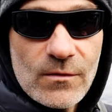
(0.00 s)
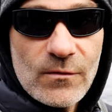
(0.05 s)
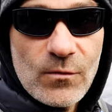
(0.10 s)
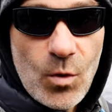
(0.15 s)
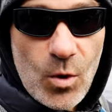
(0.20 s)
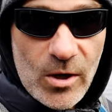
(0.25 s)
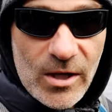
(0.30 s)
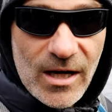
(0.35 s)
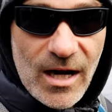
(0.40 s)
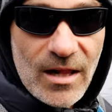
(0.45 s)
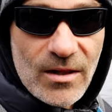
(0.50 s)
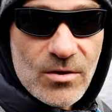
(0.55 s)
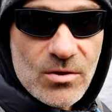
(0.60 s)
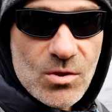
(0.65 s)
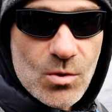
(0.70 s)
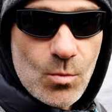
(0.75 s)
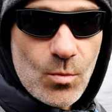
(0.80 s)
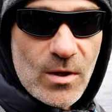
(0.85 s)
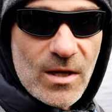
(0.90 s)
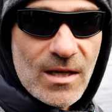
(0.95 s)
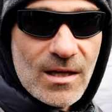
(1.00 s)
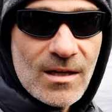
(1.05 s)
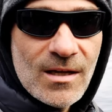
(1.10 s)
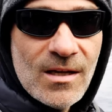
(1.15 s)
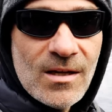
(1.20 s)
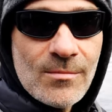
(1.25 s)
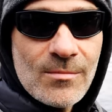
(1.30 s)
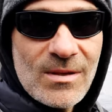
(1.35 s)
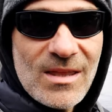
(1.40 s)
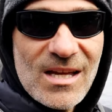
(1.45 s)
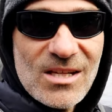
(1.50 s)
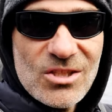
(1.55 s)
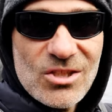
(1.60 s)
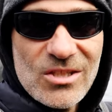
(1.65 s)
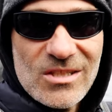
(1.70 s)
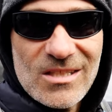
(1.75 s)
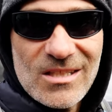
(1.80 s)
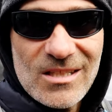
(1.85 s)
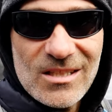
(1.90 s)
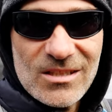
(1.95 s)
forty dollars a week, but that's
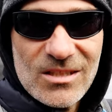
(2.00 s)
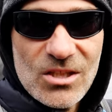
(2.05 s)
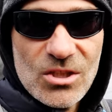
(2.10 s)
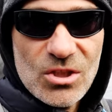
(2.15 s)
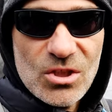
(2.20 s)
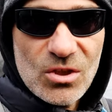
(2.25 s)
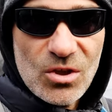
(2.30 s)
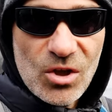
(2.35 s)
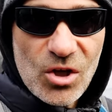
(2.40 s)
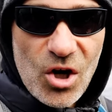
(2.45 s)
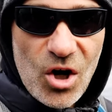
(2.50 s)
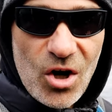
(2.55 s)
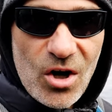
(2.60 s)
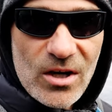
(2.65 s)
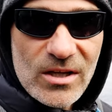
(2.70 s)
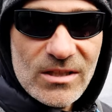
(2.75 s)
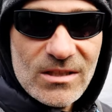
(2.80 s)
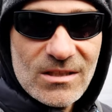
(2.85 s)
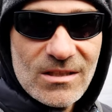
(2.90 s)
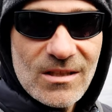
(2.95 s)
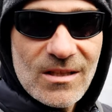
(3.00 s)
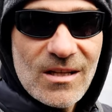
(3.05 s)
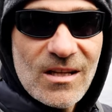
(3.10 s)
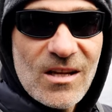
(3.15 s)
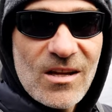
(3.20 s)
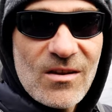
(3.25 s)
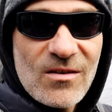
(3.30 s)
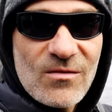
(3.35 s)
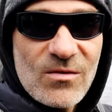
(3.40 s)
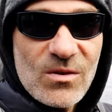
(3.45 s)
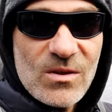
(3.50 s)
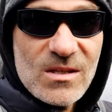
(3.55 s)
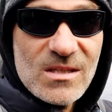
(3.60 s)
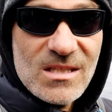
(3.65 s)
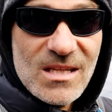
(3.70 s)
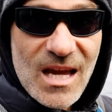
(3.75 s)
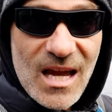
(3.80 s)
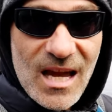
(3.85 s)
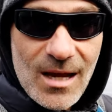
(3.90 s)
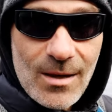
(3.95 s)
just an additional cost for
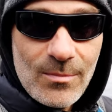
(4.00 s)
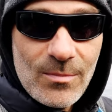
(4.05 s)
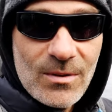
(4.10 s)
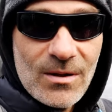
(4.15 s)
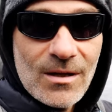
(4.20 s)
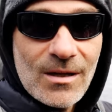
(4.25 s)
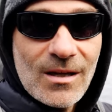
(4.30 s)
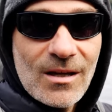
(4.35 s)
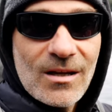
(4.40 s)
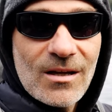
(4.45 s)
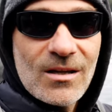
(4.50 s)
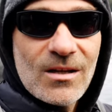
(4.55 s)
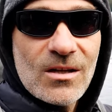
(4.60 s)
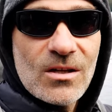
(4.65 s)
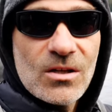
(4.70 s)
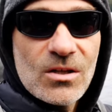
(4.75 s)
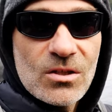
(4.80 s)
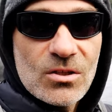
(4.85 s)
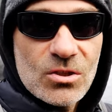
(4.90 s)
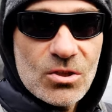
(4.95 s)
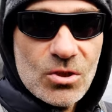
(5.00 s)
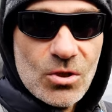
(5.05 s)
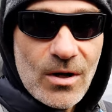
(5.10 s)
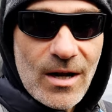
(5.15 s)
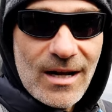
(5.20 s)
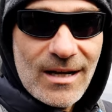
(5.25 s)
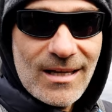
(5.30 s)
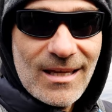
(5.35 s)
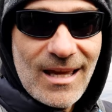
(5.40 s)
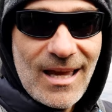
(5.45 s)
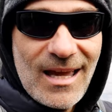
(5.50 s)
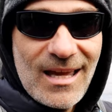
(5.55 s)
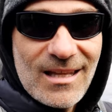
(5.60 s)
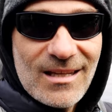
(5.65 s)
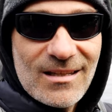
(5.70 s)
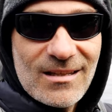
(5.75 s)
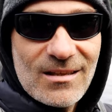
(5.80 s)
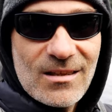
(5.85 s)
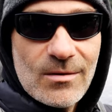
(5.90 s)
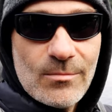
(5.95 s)
this epic trek.
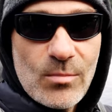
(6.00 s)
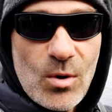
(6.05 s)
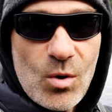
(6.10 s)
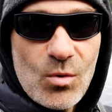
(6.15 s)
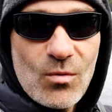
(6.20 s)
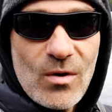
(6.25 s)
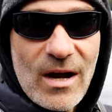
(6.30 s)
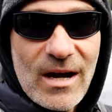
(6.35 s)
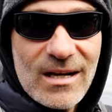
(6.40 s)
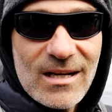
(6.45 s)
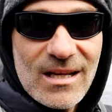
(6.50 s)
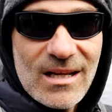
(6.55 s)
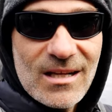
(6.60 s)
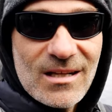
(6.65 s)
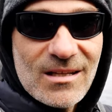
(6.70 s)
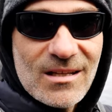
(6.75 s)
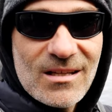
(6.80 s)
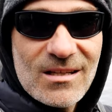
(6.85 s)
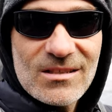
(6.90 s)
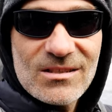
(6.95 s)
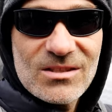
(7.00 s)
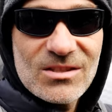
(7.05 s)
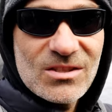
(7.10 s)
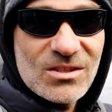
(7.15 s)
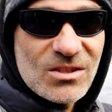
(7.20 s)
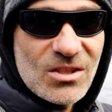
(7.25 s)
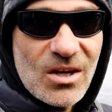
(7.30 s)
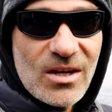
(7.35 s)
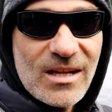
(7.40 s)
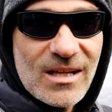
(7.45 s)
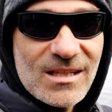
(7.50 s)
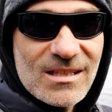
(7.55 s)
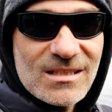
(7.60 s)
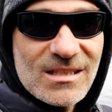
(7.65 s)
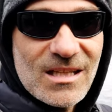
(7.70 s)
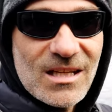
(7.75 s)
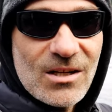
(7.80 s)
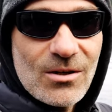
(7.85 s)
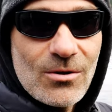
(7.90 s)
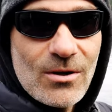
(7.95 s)
And the boat ride in, stunning
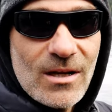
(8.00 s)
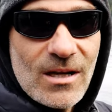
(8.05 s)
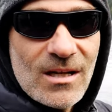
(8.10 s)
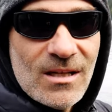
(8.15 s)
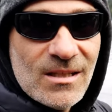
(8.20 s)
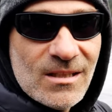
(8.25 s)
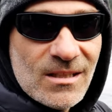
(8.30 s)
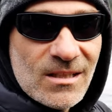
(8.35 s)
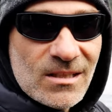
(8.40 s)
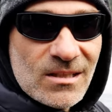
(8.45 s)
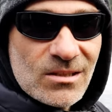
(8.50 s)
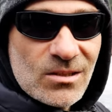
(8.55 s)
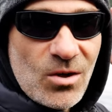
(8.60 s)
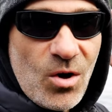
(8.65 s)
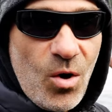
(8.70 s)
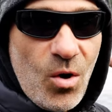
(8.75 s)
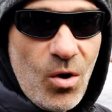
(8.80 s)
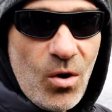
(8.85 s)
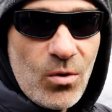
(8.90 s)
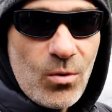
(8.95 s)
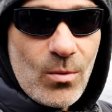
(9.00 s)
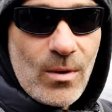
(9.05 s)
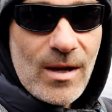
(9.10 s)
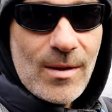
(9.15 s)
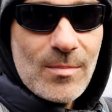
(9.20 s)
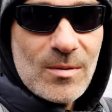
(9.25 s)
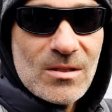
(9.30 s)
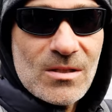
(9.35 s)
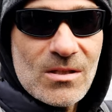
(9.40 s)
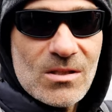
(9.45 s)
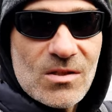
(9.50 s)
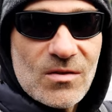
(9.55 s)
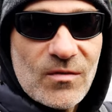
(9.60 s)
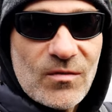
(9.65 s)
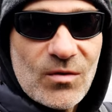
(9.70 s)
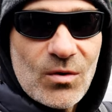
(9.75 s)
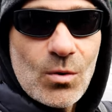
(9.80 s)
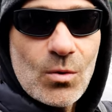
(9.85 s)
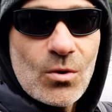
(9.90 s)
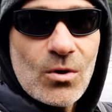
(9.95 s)
scenery, all the way up into this
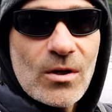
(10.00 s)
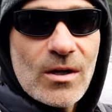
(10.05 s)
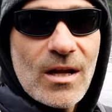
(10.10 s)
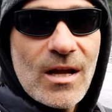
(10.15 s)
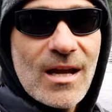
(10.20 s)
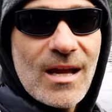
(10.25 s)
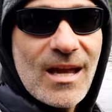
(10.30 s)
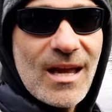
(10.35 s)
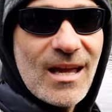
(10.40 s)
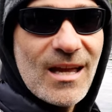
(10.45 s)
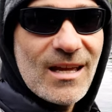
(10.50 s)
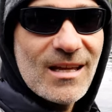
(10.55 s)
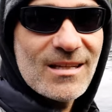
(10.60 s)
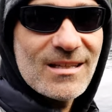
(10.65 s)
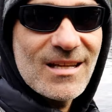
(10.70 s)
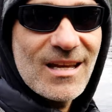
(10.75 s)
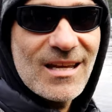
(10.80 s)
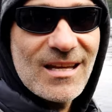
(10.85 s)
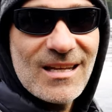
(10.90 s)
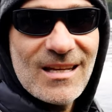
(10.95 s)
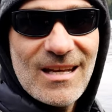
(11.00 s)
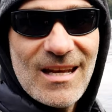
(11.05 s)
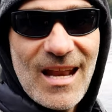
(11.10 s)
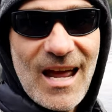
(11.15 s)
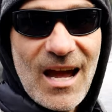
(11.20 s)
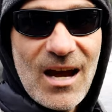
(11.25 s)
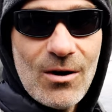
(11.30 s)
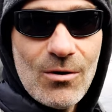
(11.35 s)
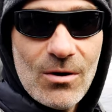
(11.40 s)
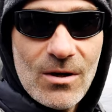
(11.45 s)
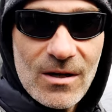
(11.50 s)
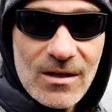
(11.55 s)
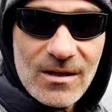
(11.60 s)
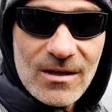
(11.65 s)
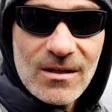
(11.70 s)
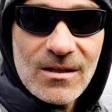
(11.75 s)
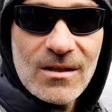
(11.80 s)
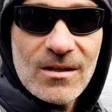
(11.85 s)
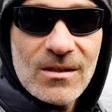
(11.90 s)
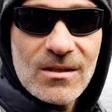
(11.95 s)
fjord. And now
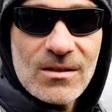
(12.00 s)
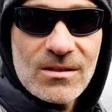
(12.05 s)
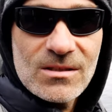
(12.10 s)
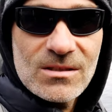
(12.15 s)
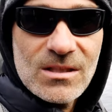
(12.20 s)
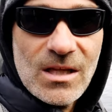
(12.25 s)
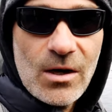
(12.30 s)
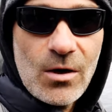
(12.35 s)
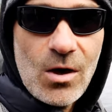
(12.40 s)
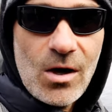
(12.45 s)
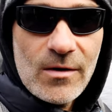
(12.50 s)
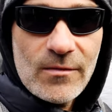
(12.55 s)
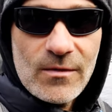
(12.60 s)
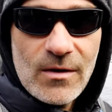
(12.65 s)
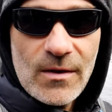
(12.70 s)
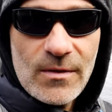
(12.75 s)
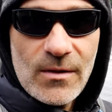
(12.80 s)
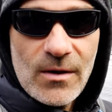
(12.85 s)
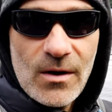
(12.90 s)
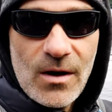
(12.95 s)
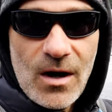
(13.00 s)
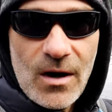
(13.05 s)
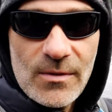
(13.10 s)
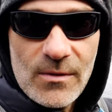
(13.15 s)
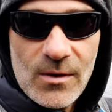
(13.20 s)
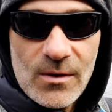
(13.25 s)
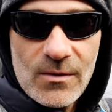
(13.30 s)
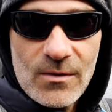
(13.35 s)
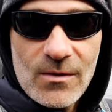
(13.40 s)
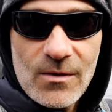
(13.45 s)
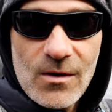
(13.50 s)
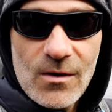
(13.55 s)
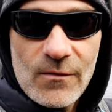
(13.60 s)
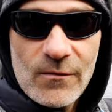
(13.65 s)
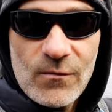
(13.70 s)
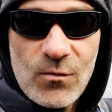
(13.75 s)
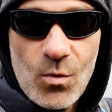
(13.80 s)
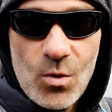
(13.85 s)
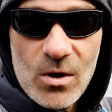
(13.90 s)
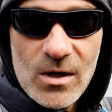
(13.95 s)
set off on the on the
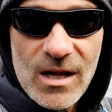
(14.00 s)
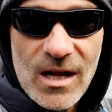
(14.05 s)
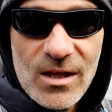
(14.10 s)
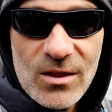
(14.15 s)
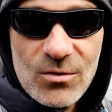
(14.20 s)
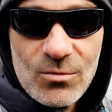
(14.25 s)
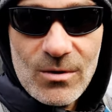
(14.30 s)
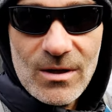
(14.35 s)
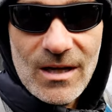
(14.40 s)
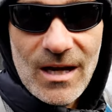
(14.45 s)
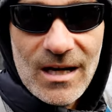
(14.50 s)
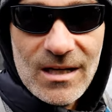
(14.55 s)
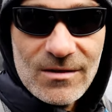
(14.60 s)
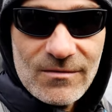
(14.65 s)
four-day three-night